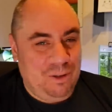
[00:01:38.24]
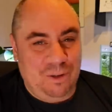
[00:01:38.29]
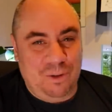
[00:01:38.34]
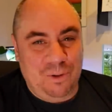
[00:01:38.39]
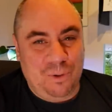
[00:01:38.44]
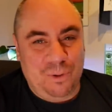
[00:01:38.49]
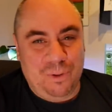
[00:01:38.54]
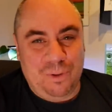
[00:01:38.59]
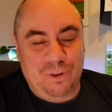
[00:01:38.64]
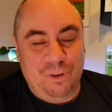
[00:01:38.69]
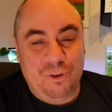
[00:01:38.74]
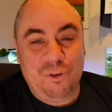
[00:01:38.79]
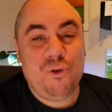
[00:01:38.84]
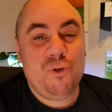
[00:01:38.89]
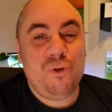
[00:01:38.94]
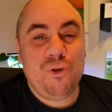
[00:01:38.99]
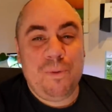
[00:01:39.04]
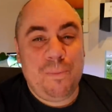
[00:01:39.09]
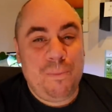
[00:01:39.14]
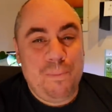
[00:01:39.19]
Grow
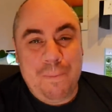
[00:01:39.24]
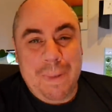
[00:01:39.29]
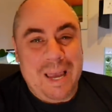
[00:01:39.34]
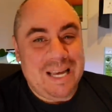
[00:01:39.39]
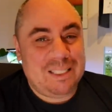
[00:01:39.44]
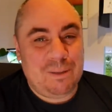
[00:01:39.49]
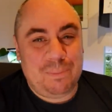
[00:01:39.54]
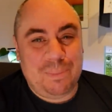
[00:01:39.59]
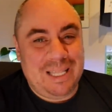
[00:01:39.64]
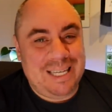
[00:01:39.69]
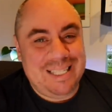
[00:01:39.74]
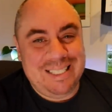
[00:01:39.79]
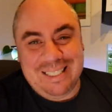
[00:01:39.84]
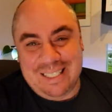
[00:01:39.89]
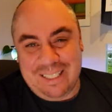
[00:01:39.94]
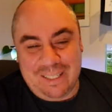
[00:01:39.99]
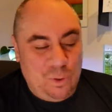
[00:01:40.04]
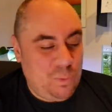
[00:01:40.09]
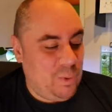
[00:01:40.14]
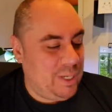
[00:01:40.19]
the best plants
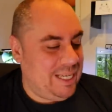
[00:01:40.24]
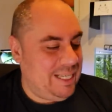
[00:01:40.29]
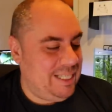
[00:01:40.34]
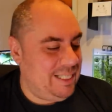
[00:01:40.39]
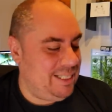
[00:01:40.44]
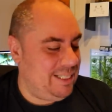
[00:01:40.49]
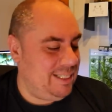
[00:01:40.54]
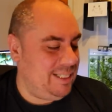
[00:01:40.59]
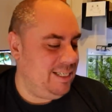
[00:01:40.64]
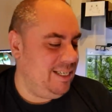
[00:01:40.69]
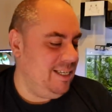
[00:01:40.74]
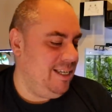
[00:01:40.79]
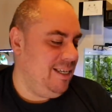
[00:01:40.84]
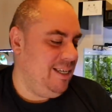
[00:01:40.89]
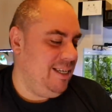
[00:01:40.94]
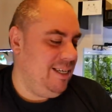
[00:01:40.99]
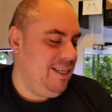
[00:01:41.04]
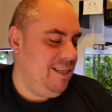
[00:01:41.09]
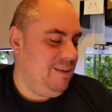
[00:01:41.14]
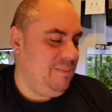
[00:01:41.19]
the quickest,
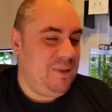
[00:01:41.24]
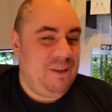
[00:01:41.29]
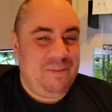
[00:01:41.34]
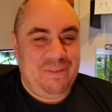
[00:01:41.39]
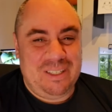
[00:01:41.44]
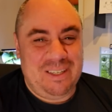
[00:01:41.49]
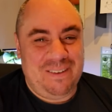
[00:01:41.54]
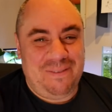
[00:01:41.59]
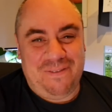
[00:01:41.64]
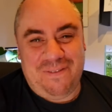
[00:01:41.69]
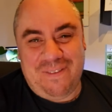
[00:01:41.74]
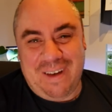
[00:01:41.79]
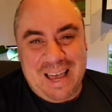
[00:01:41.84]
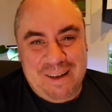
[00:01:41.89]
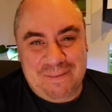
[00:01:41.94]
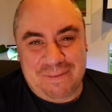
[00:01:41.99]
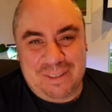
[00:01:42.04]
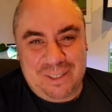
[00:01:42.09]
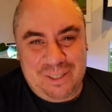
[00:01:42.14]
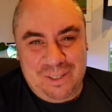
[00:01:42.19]
but if it's a
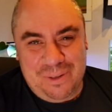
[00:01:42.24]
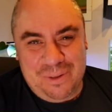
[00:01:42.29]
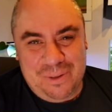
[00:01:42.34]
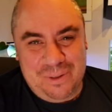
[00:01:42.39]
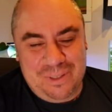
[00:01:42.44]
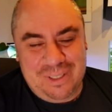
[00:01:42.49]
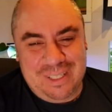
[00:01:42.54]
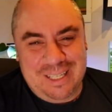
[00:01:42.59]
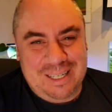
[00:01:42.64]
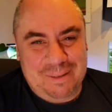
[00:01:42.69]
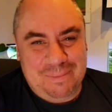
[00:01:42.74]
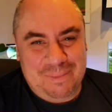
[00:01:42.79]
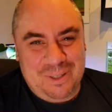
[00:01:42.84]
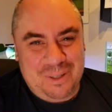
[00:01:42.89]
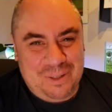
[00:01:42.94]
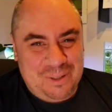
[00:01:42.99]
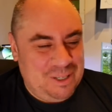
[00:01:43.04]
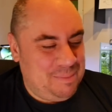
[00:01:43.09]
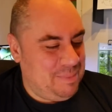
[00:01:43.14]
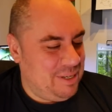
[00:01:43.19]
faff to use then I'm
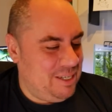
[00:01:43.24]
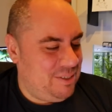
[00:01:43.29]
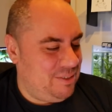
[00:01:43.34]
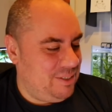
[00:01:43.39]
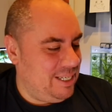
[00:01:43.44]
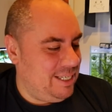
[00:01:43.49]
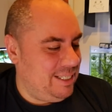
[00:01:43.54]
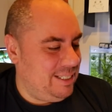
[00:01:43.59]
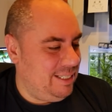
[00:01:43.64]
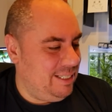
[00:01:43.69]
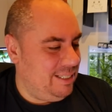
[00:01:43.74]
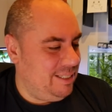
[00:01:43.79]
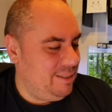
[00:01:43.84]
not going to be interested.